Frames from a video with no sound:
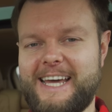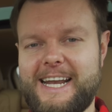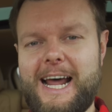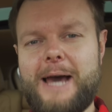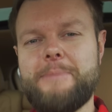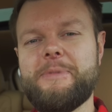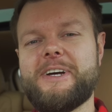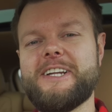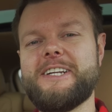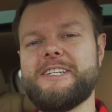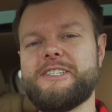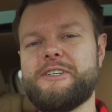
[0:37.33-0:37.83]
And
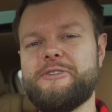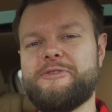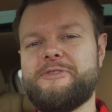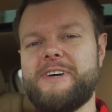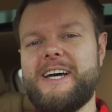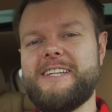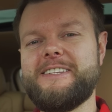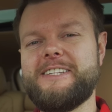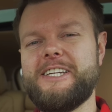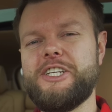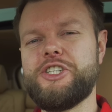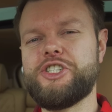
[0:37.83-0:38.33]
I'm going to
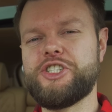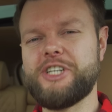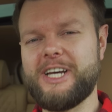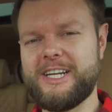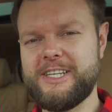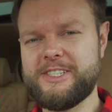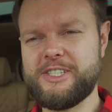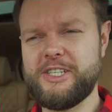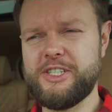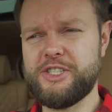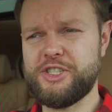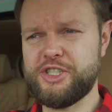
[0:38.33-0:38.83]
defend the
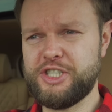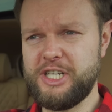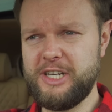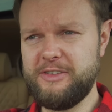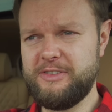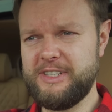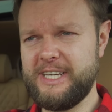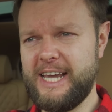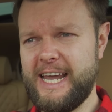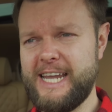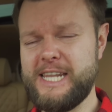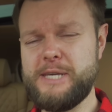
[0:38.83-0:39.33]
Genesis
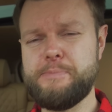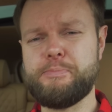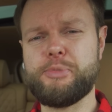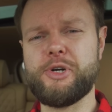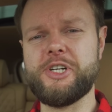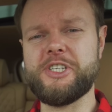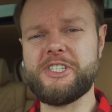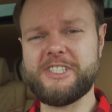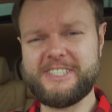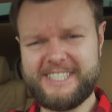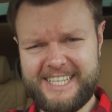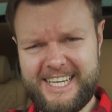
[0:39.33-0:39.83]
GV80
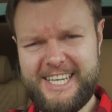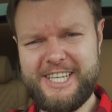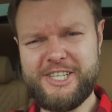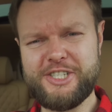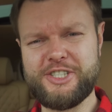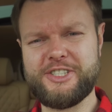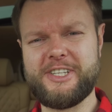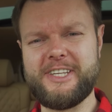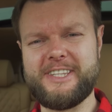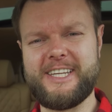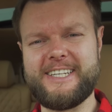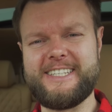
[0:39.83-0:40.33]
Prestige
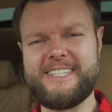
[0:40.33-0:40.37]
to the